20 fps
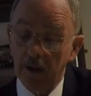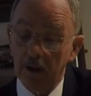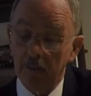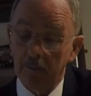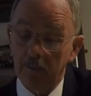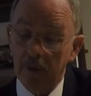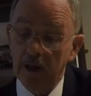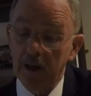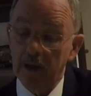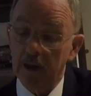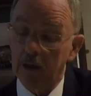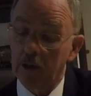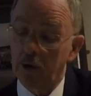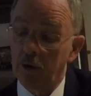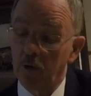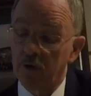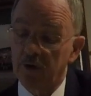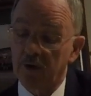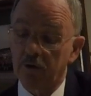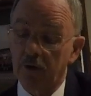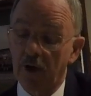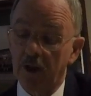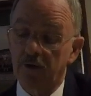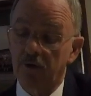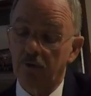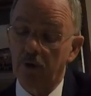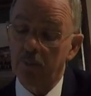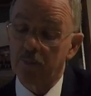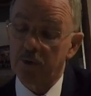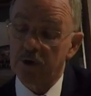Billy includes a
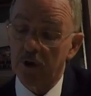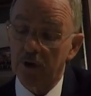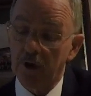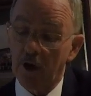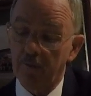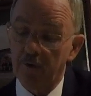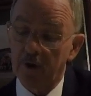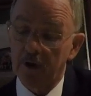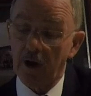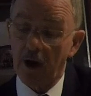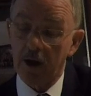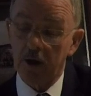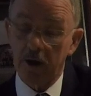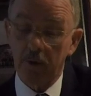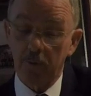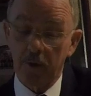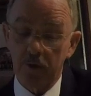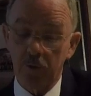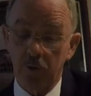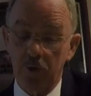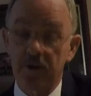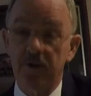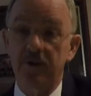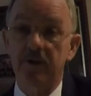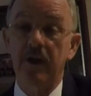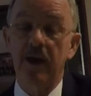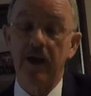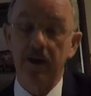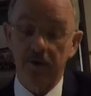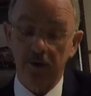transcription of a document which is
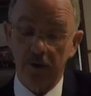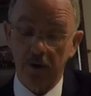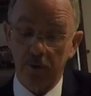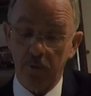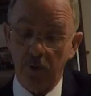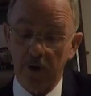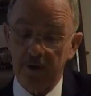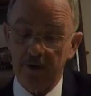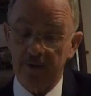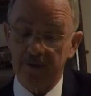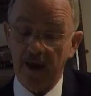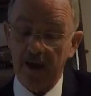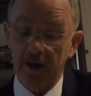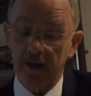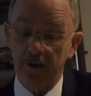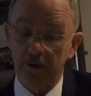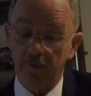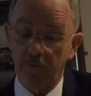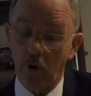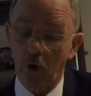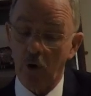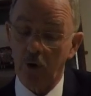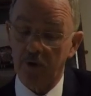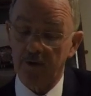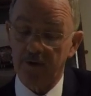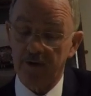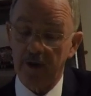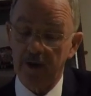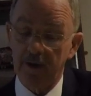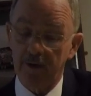dated the 22nd of
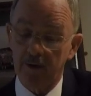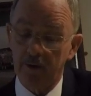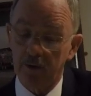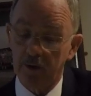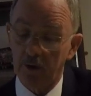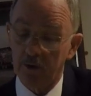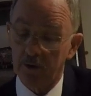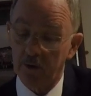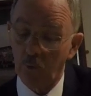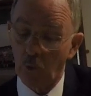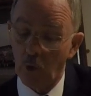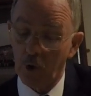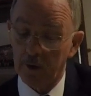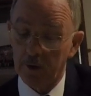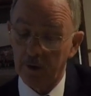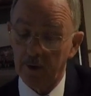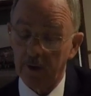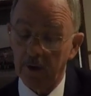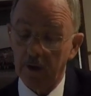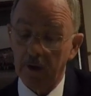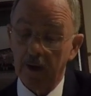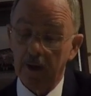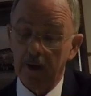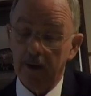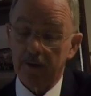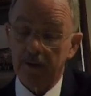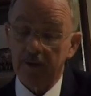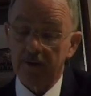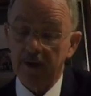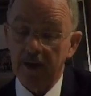August 1831,
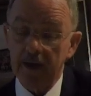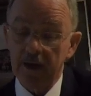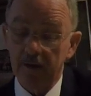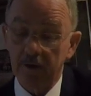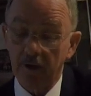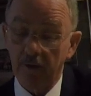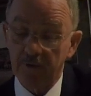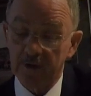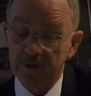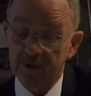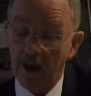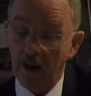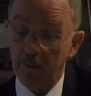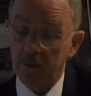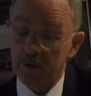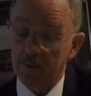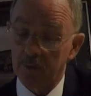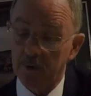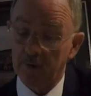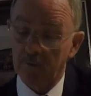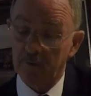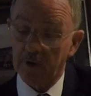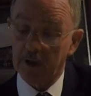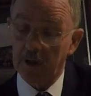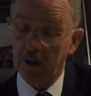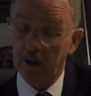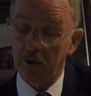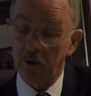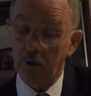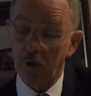the date of establishment of the
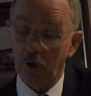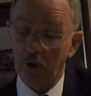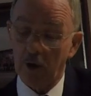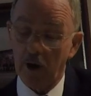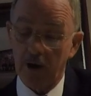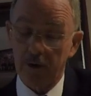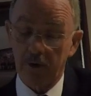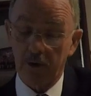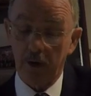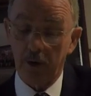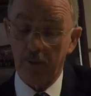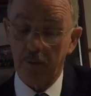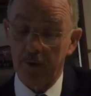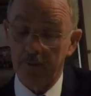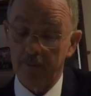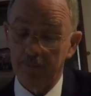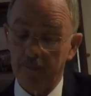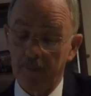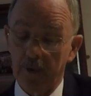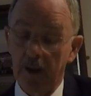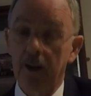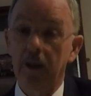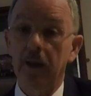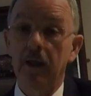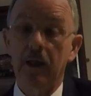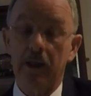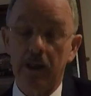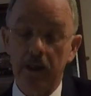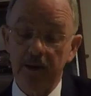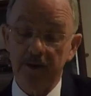Killinure Yacht Club.
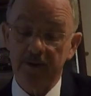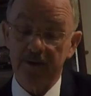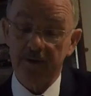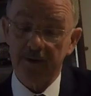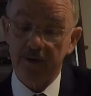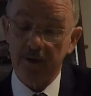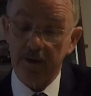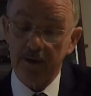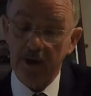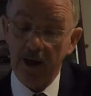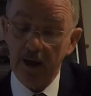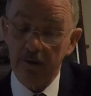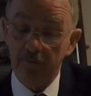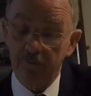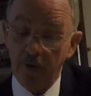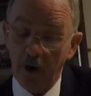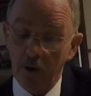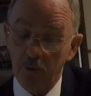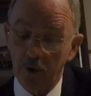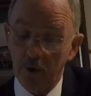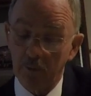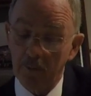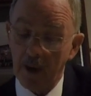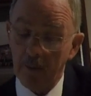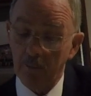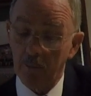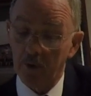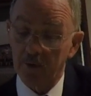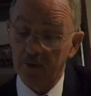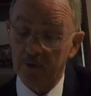It lists the 10 founder
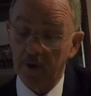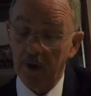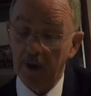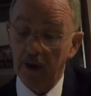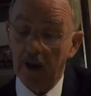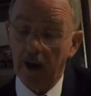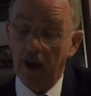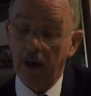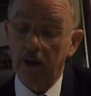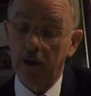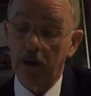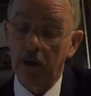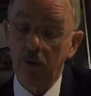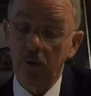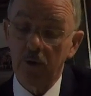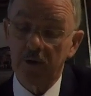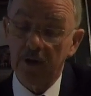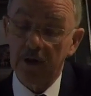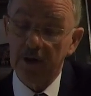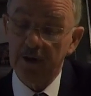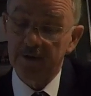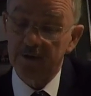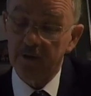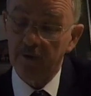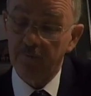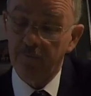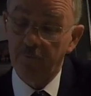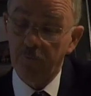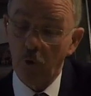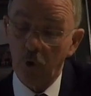members and includes a list of
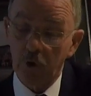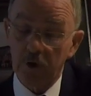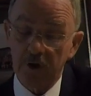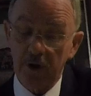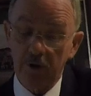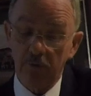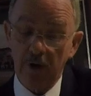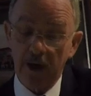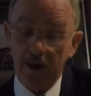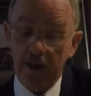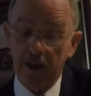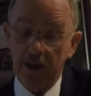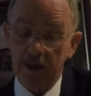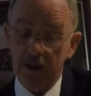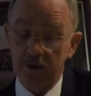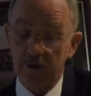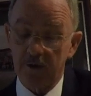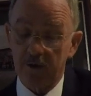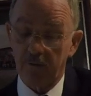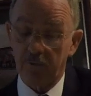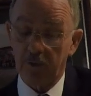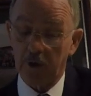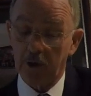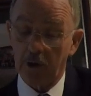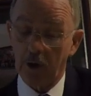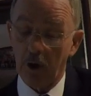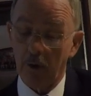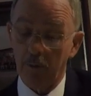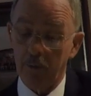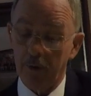14 regulations of the
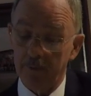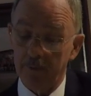club.